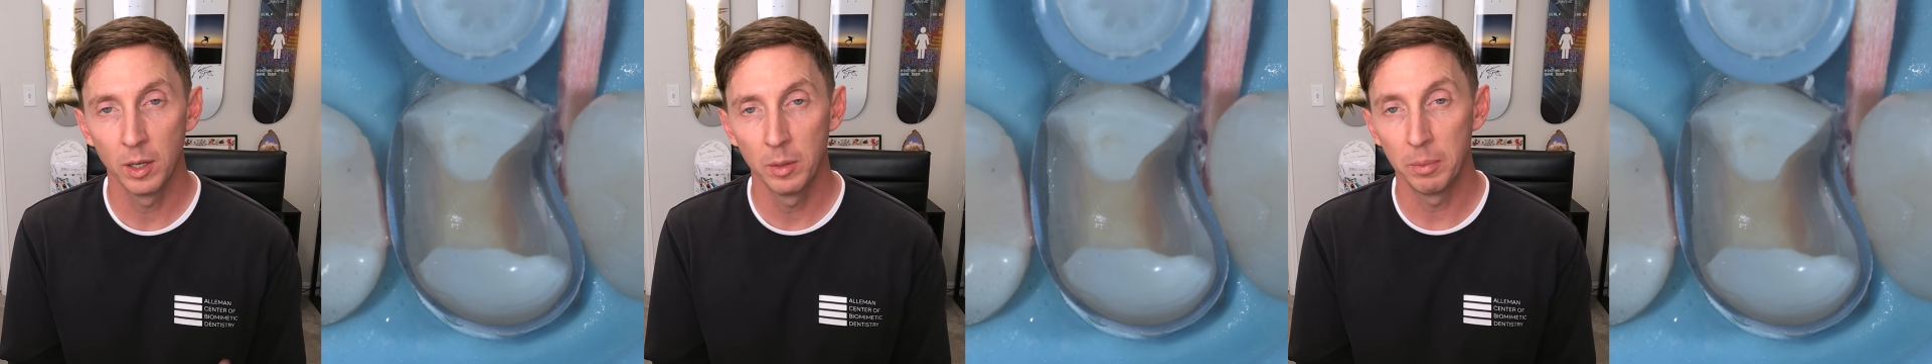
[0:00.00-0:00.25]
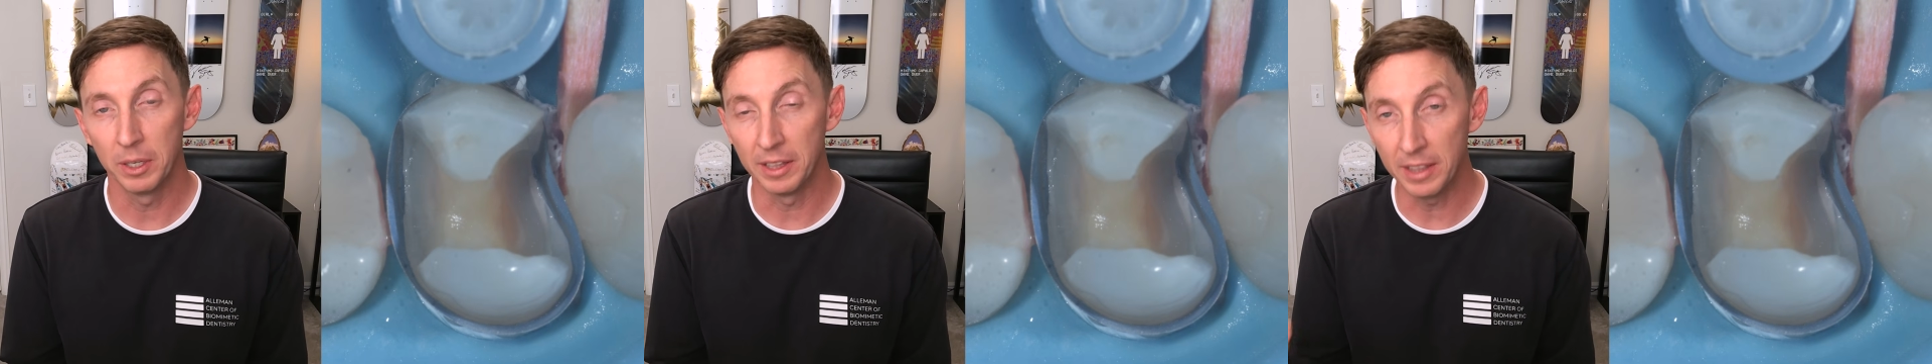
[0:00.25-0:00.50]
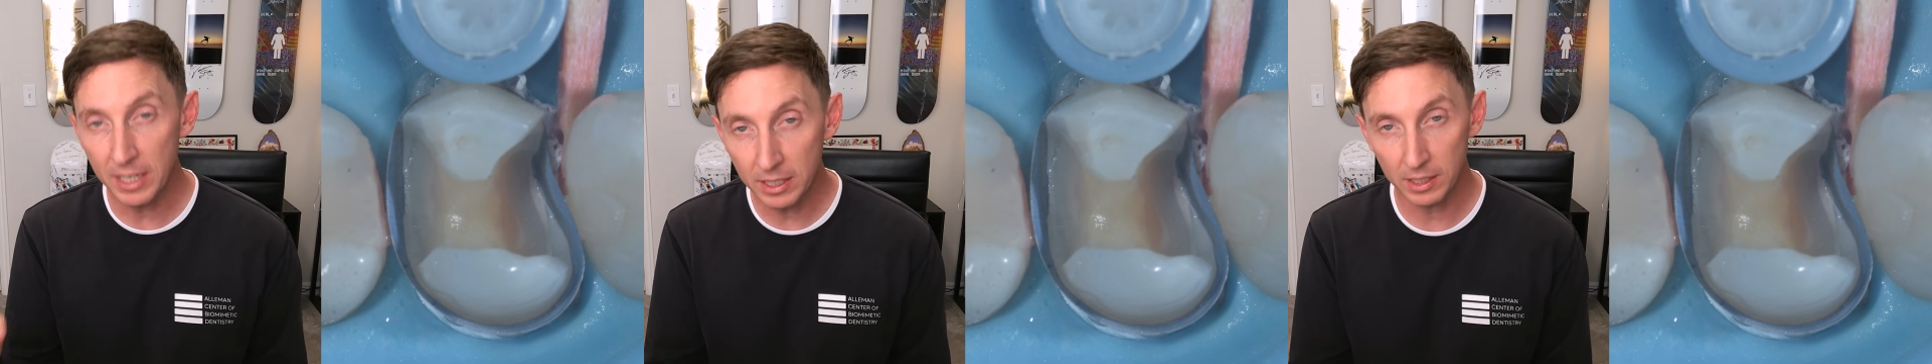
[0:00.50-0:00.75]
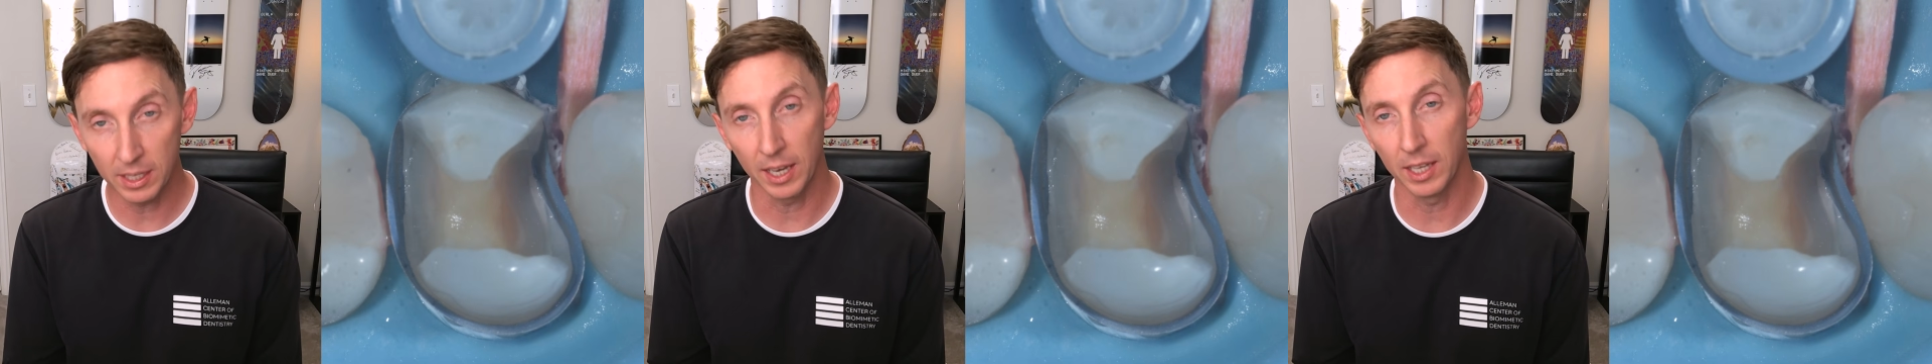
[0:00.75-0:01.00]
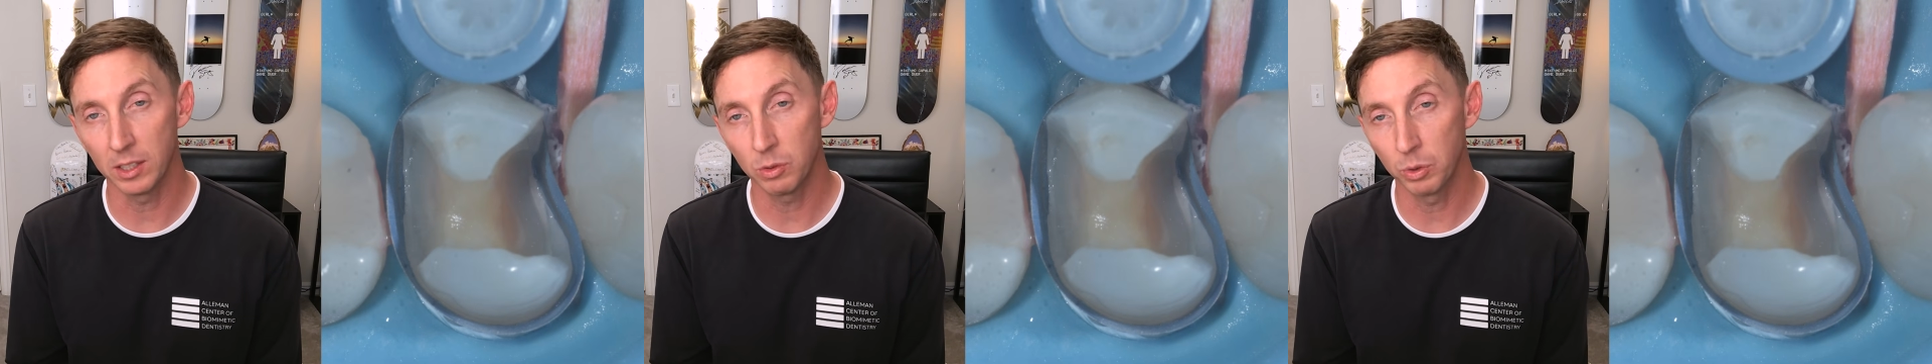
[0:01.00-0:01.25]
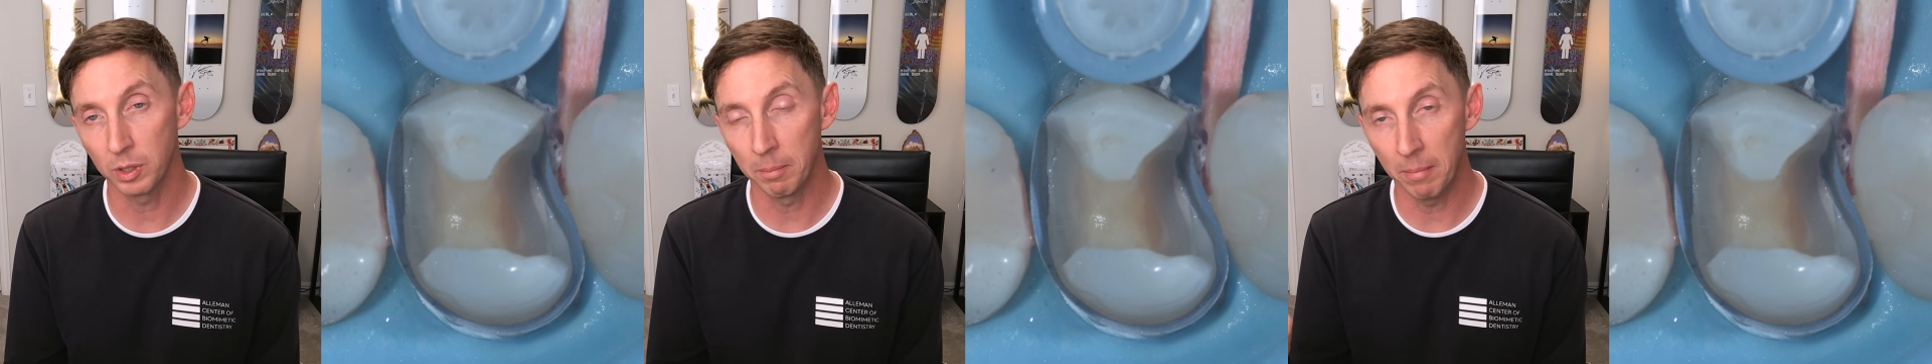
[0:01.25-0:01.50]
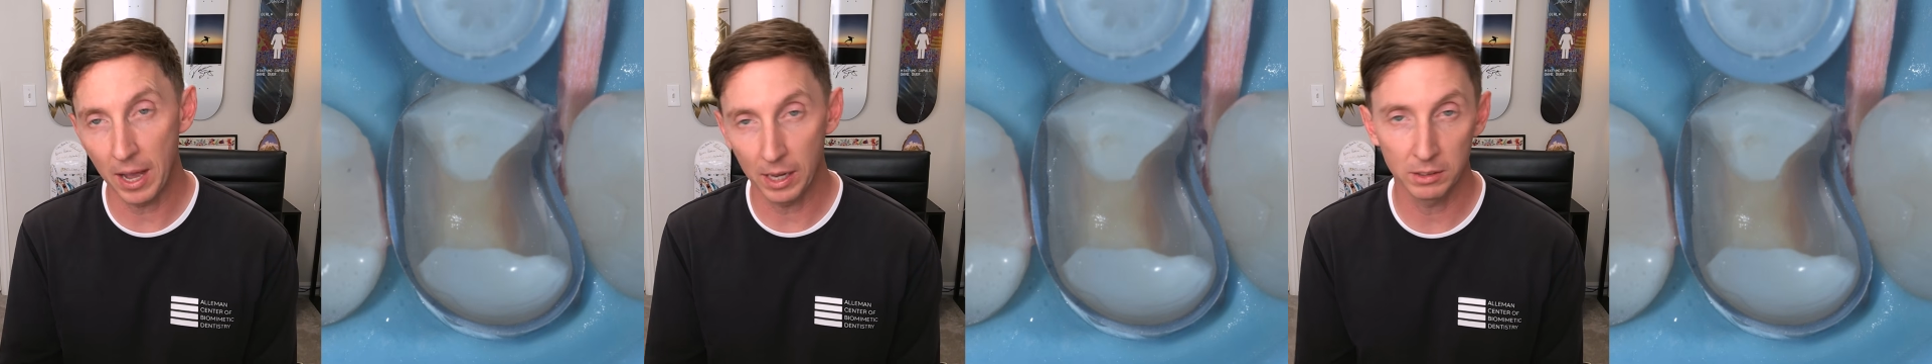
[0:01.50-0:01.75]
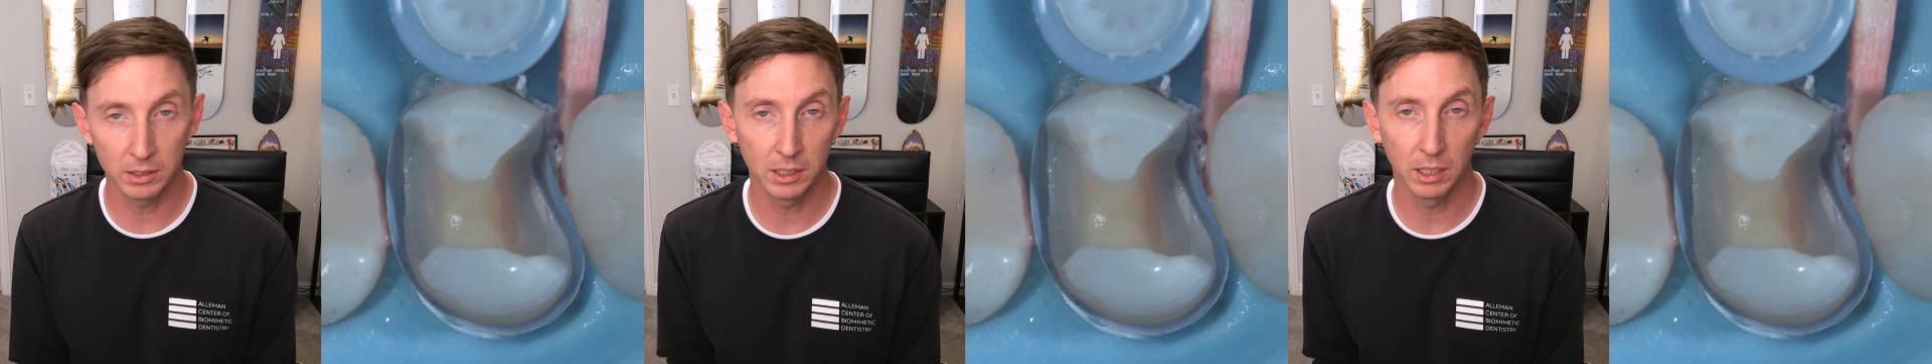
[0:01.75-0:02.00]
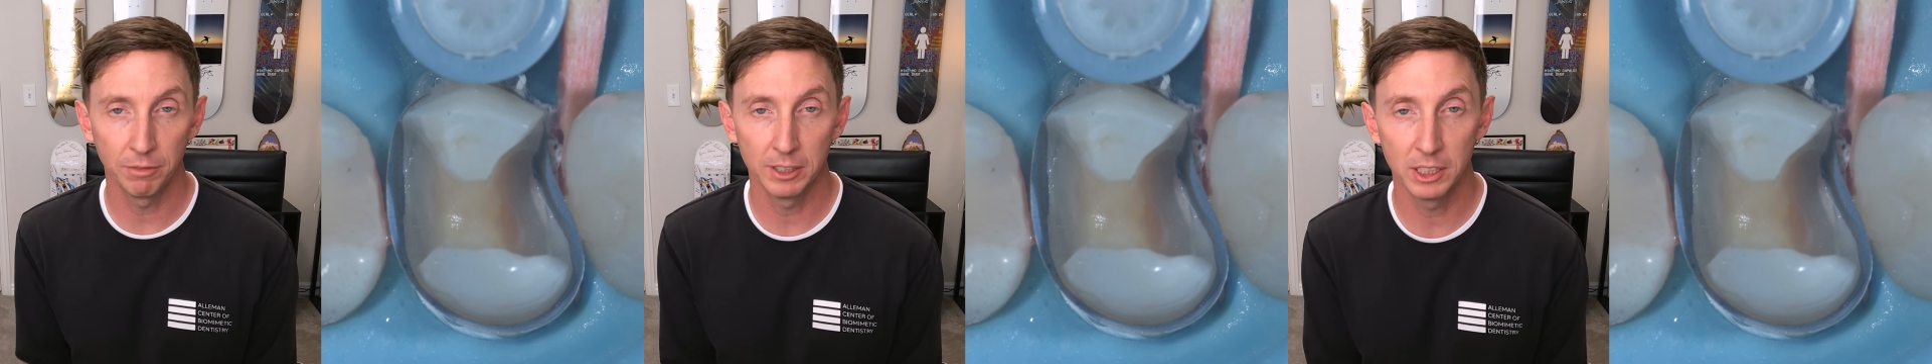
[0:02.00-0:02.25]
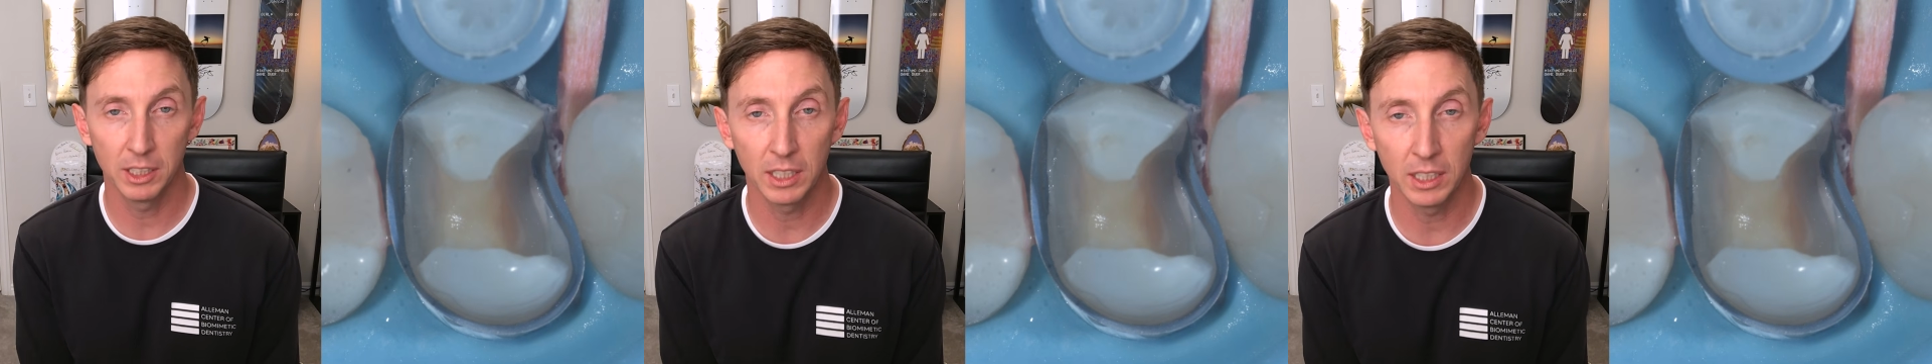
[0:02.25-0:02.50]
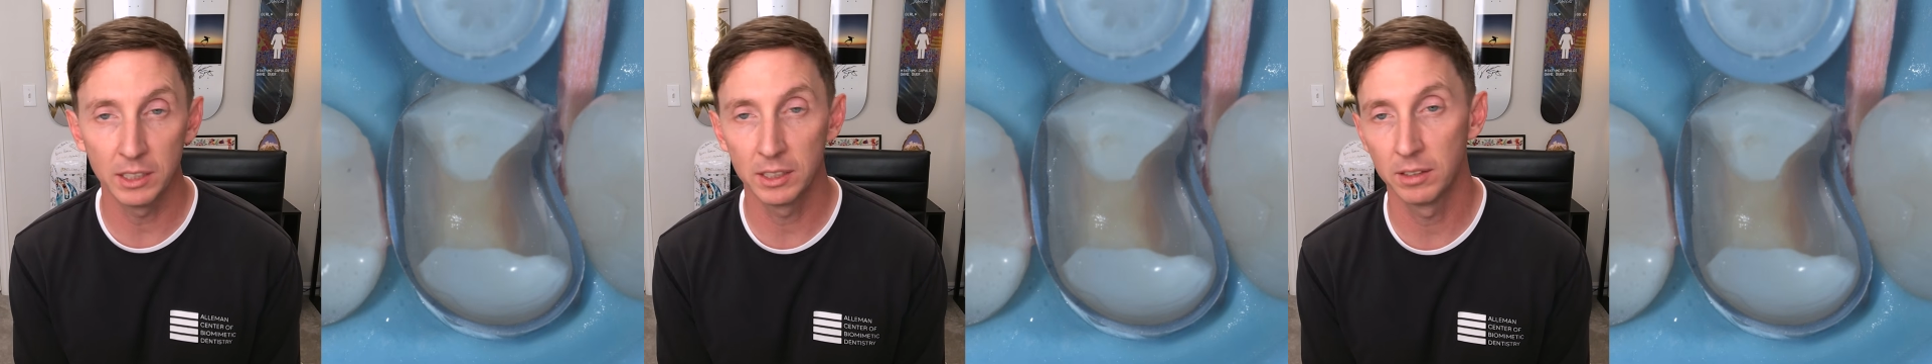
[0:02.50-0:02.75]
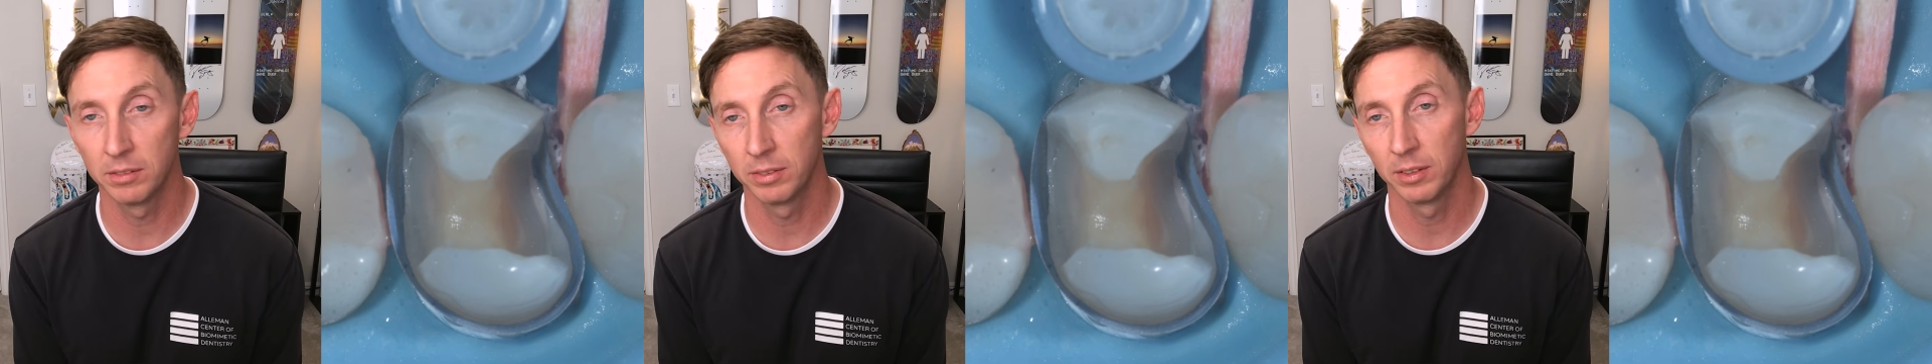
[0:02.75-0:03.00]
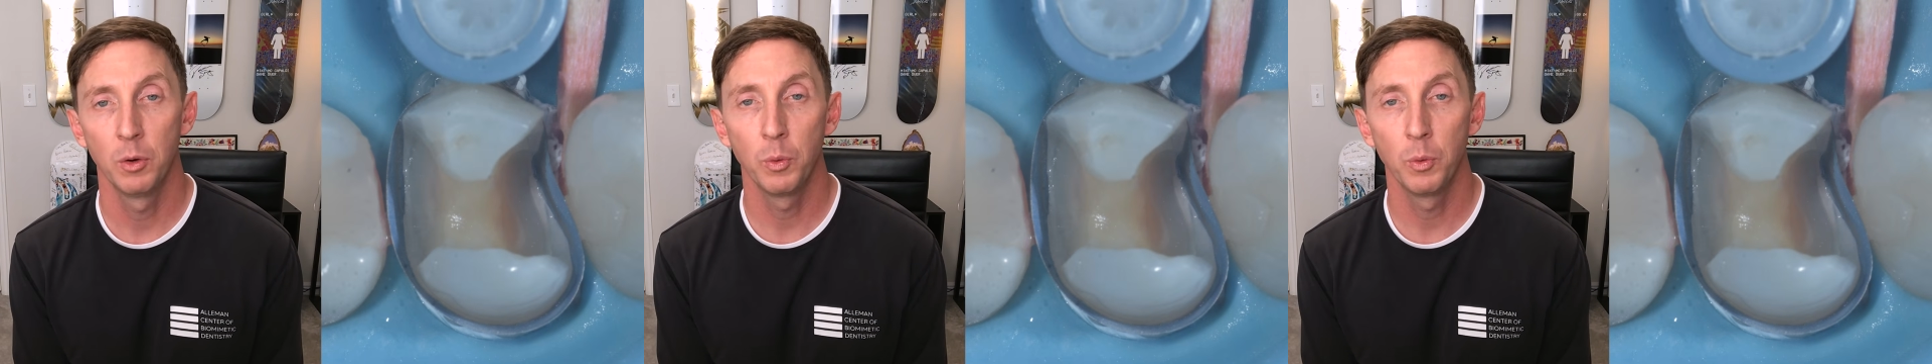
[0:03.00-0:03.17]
but in this case, with a mild self-etch adhesive,